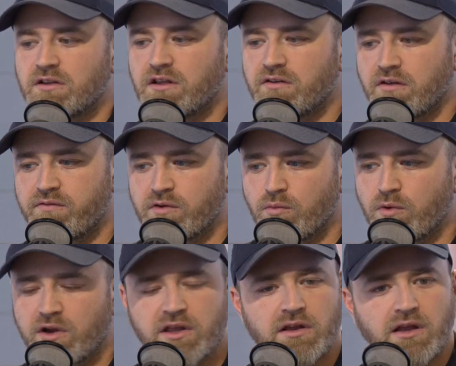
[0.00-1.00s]
if, if you're
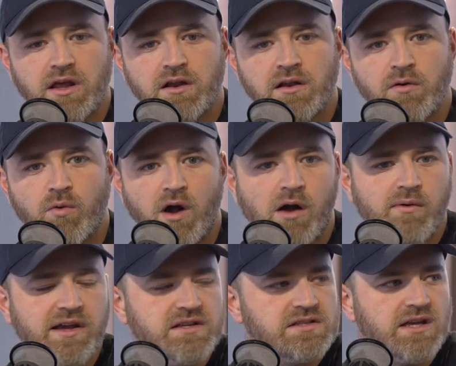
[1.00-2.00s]
working at
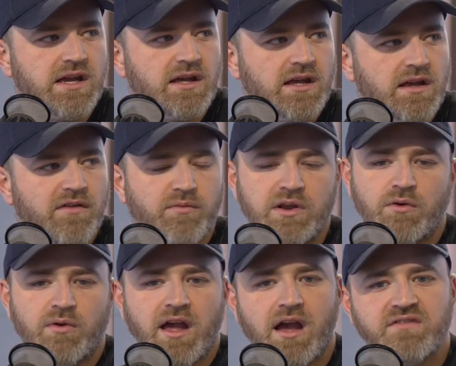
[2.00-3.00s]
Huawei, is like, if we
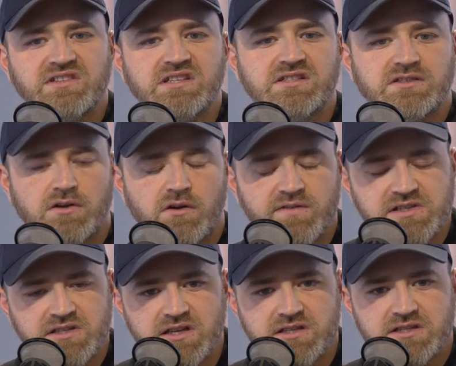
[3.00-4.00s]
don't have these
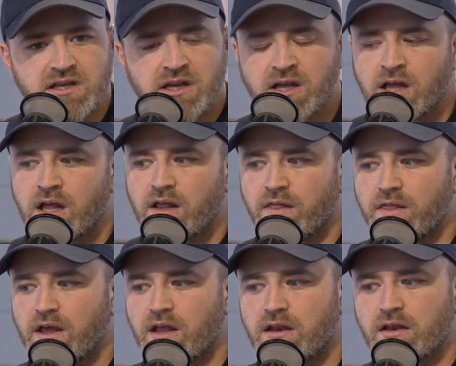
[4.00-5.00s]
services,
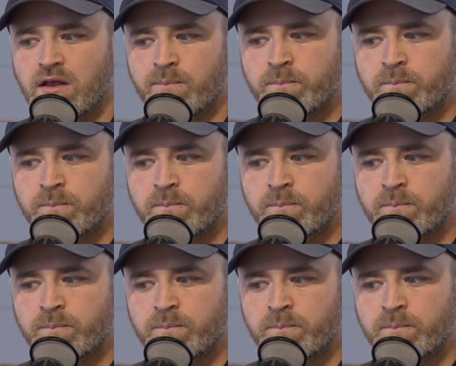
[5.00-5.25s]
then